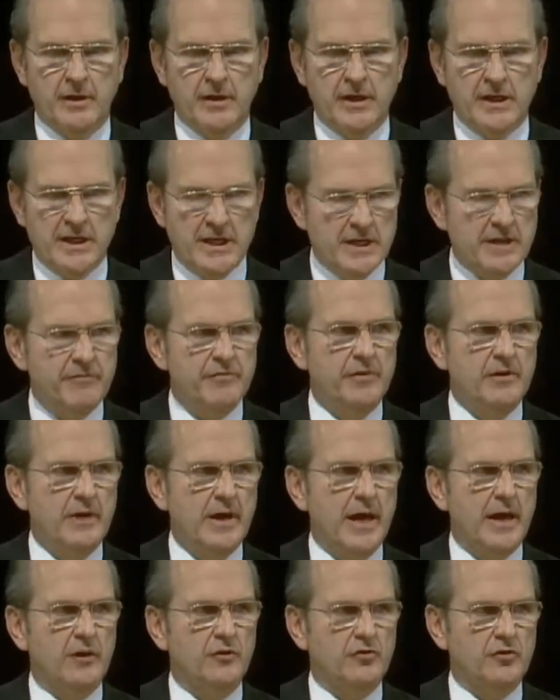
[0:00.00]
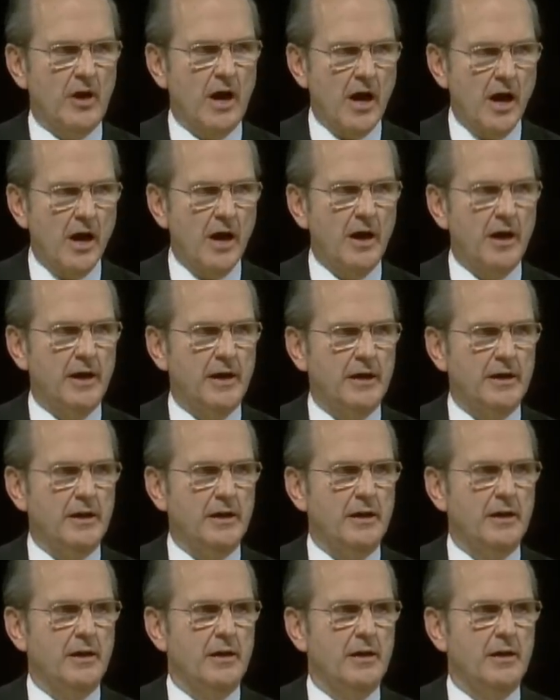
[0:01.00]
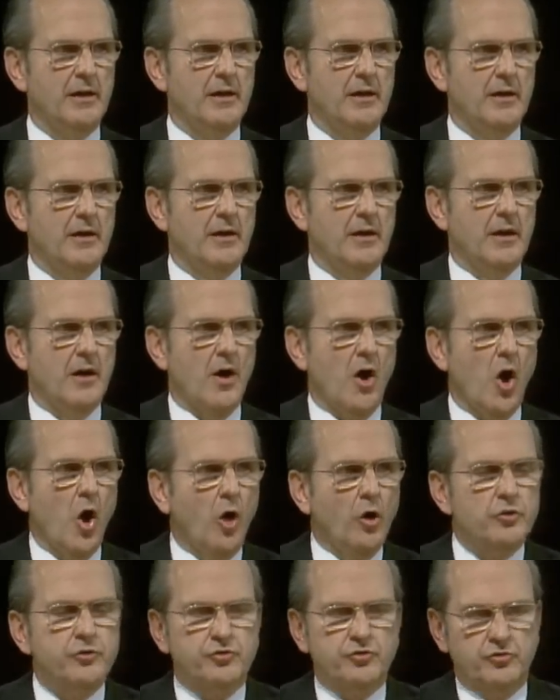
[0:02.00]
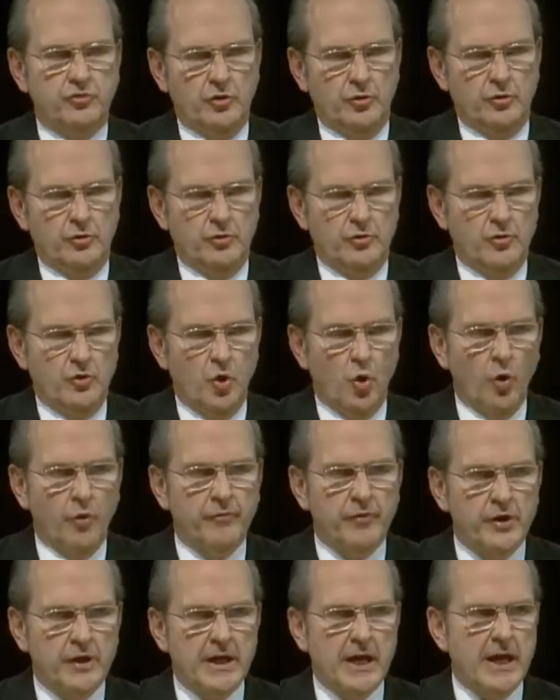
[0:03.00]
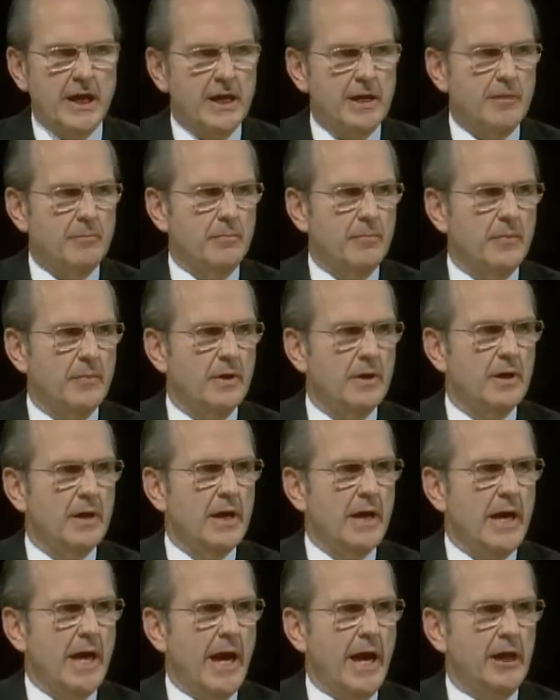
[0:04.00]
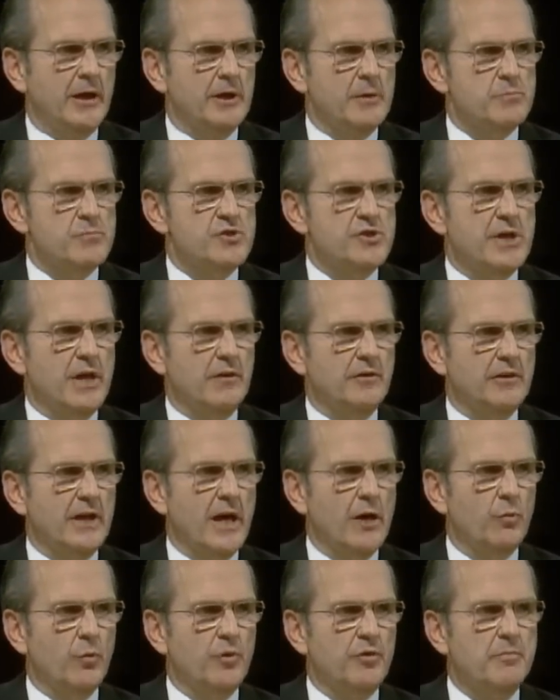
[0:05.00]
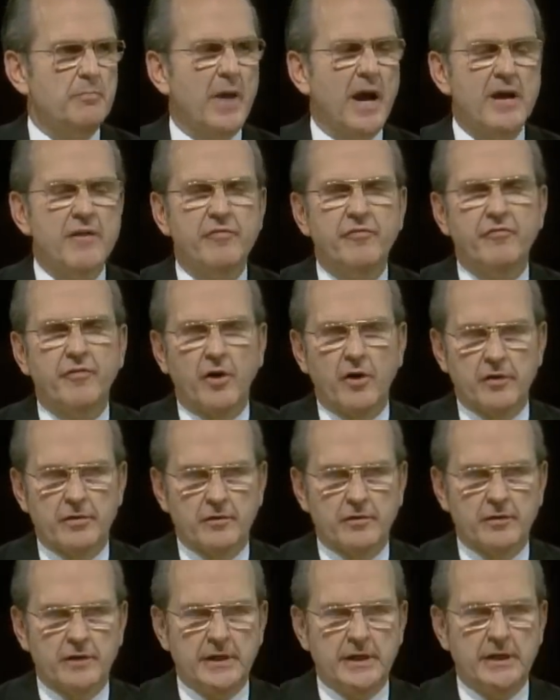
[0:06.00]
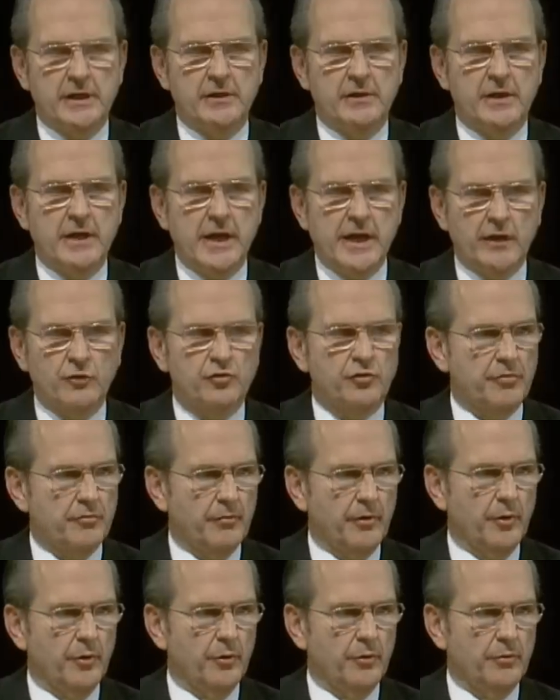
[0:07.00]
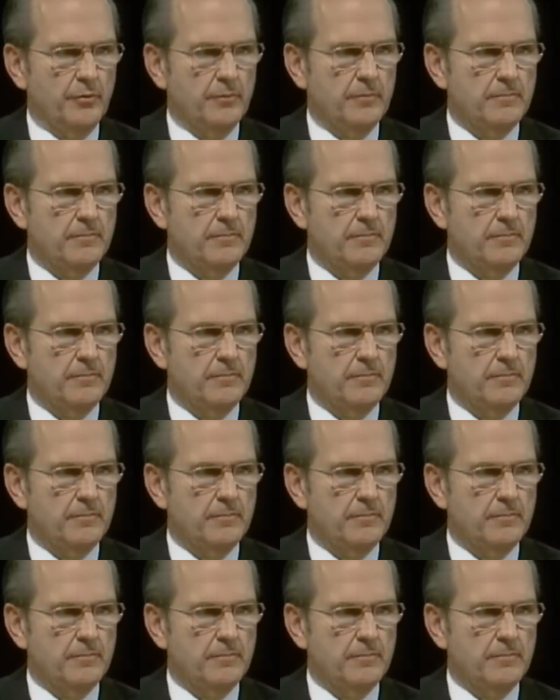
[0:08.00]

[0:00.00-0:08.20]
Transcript: even as I also overcame and am set down with my Father in his throne.